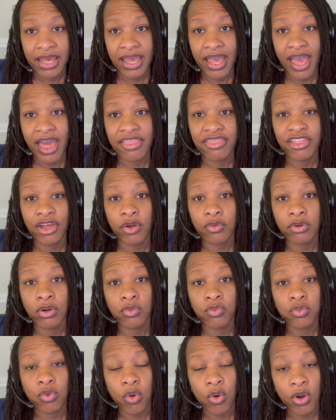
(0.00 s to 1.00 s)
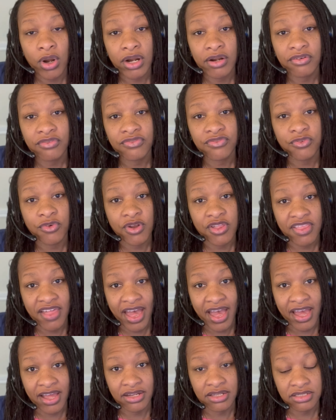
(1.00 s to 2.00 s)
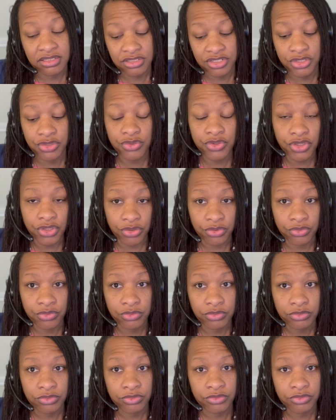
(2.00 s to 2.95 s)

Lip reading: And their reward for that to you,